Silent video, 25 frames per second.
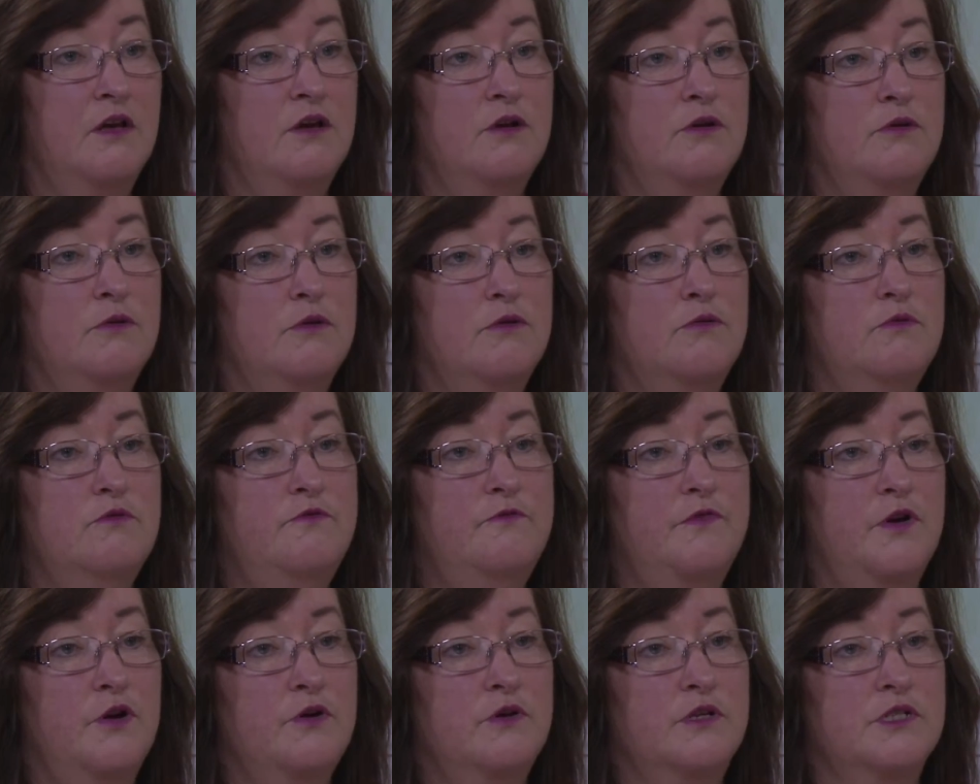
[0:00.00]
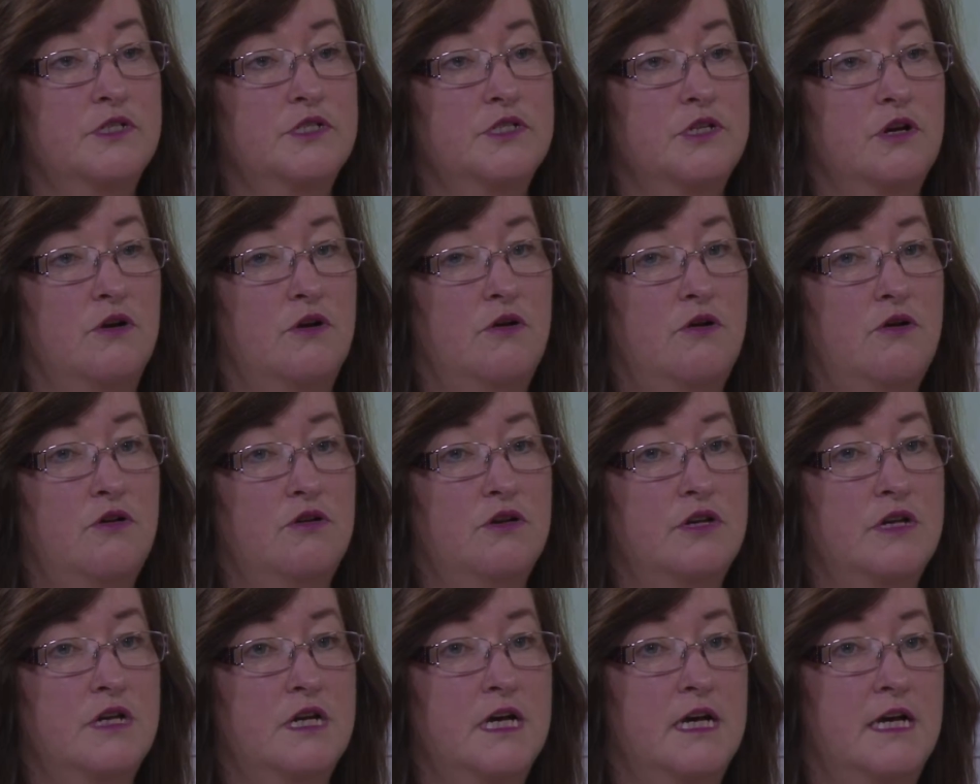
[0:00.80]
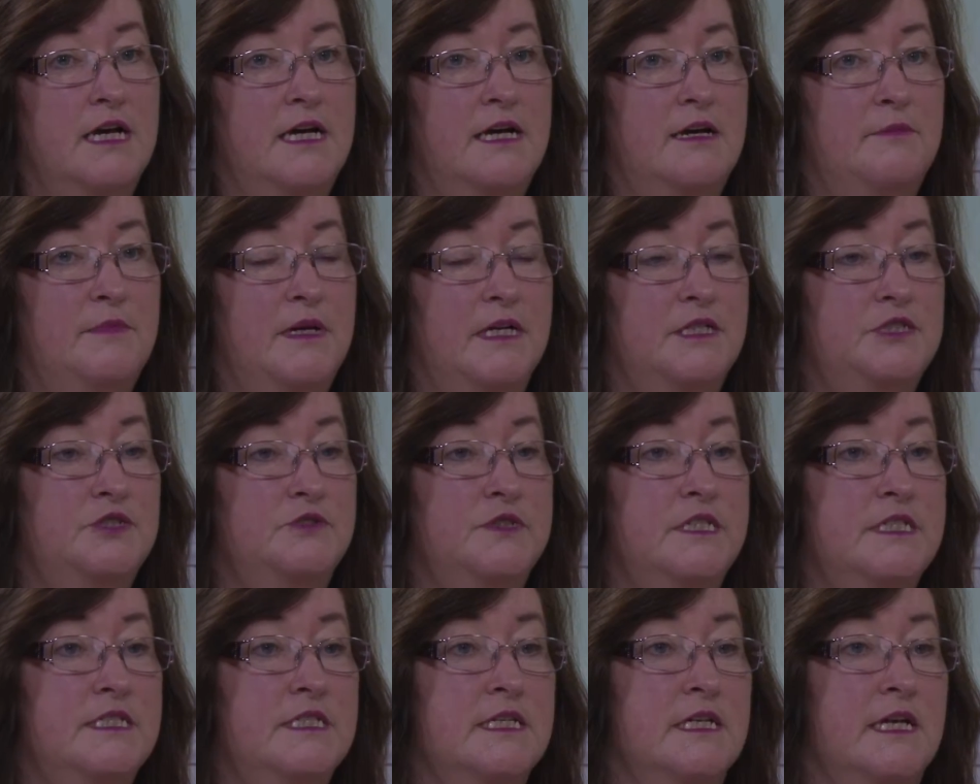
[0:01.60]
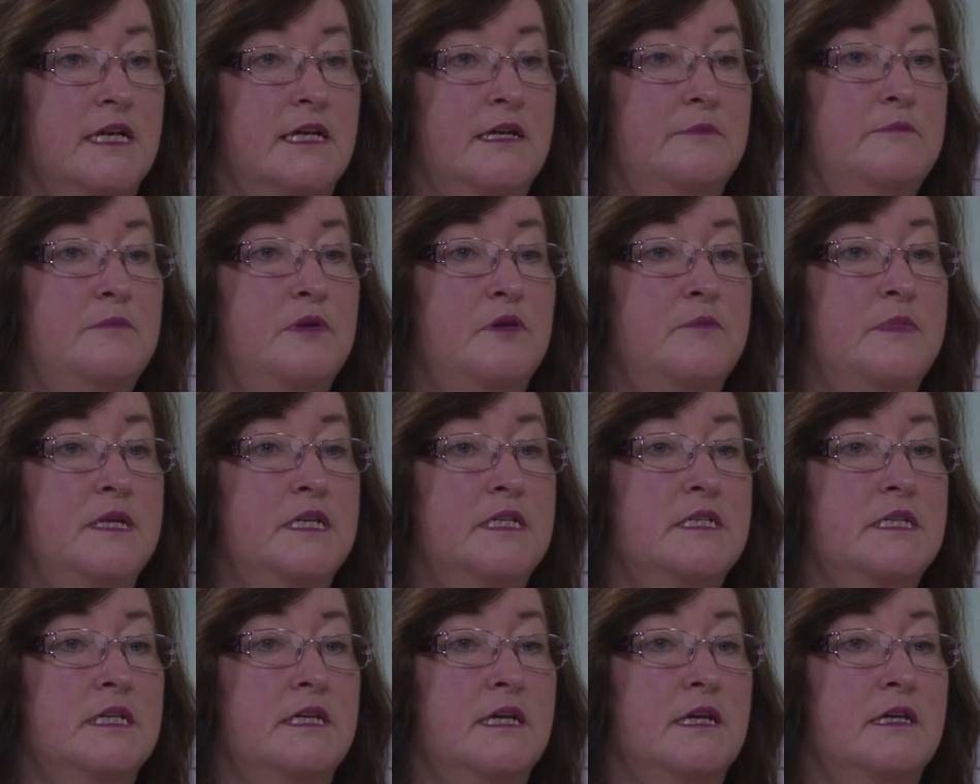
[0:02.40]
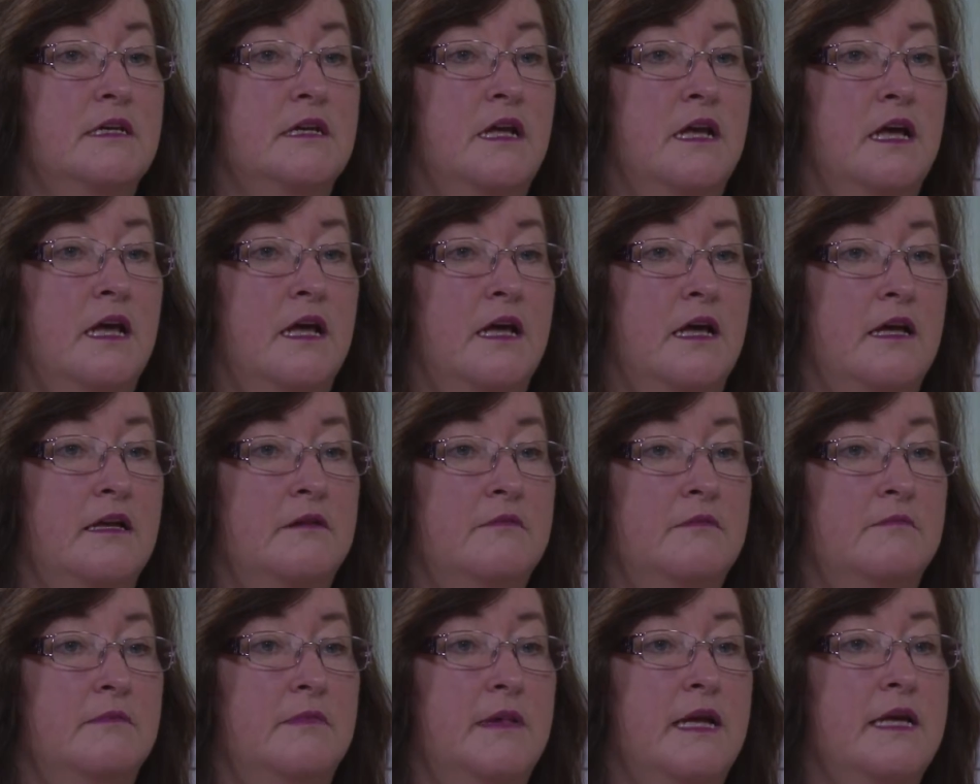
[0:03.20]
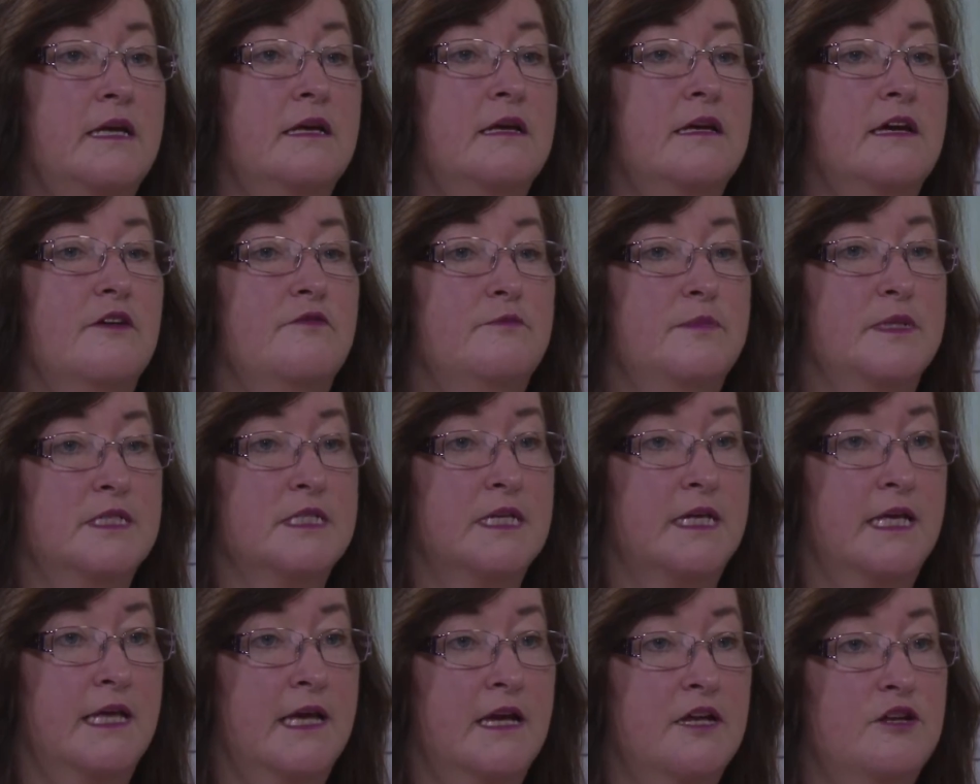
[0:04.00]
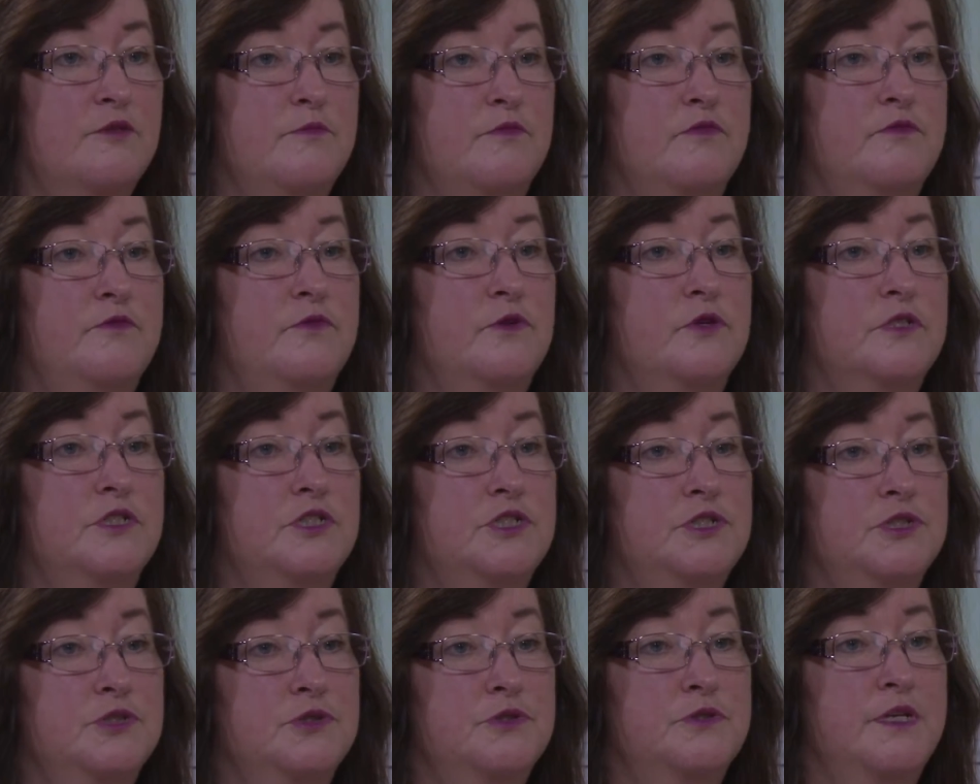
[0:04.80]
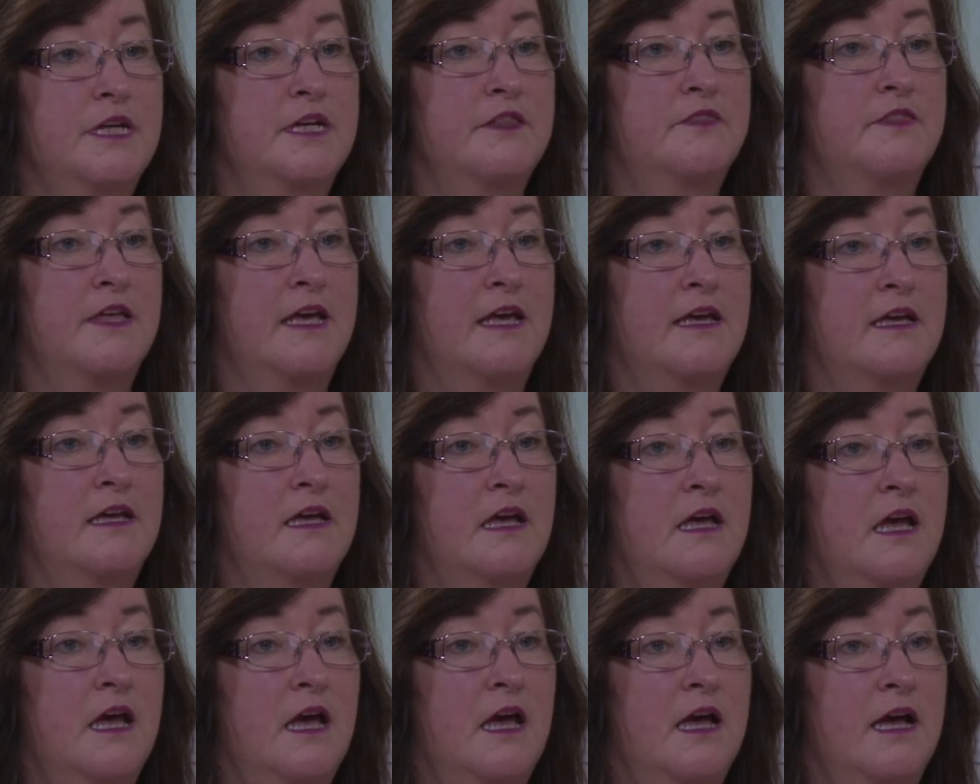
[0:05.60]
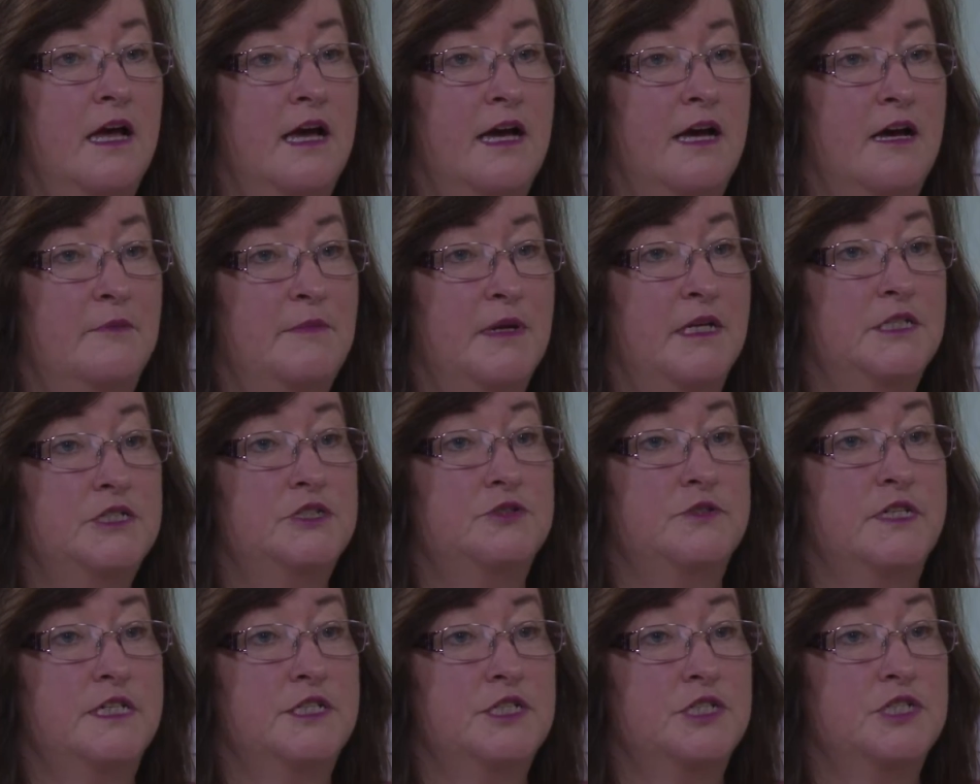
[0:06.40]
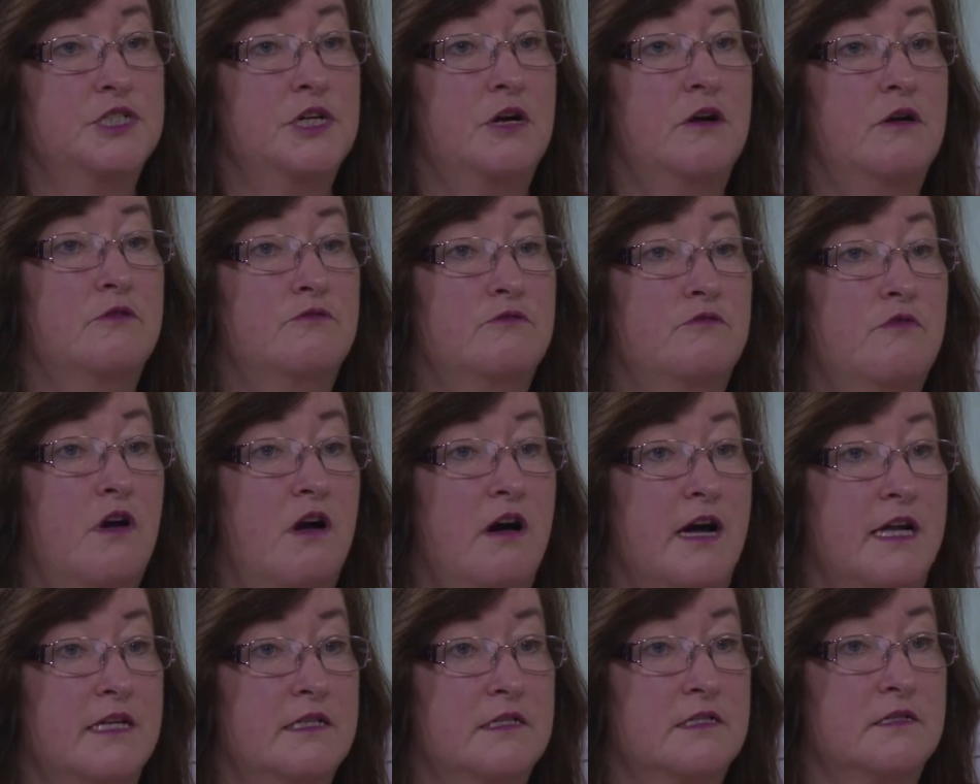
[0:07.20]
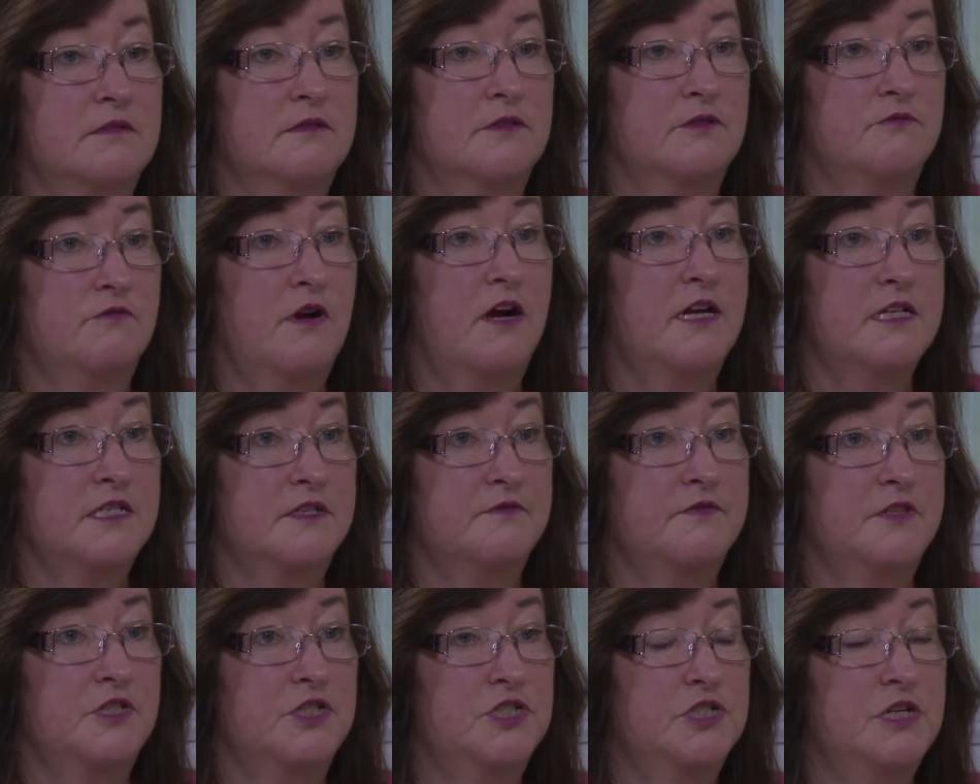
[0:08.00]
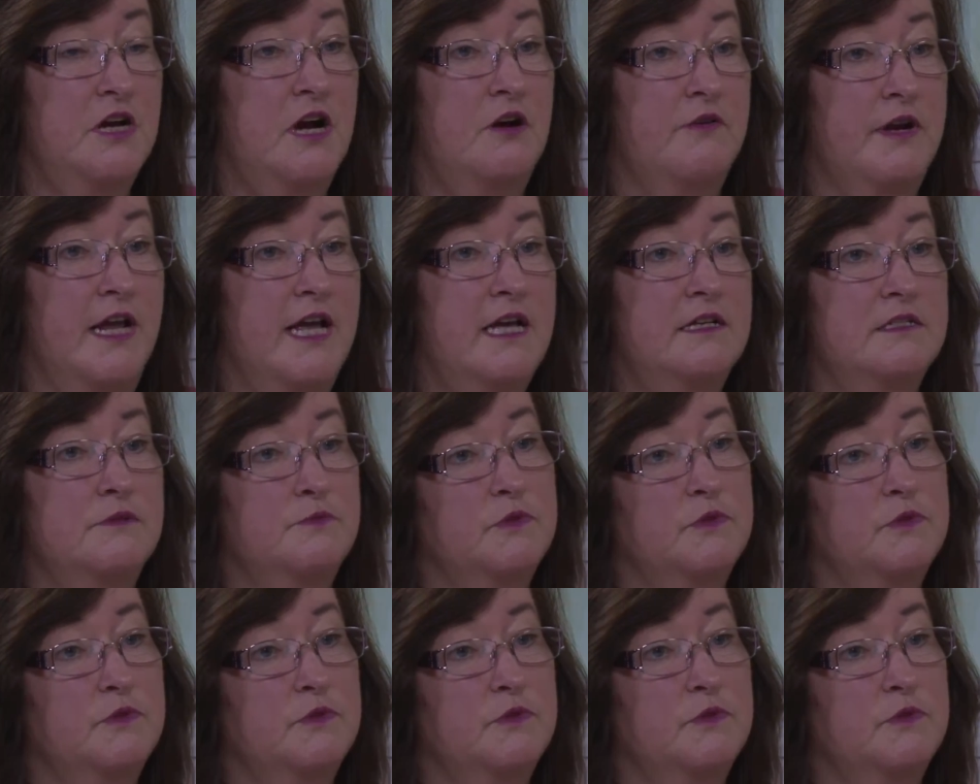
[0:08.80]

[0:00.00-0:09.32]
who are all focused on addressing and implementing and making governments accountable for ensuring they address child rights, the rights of the child,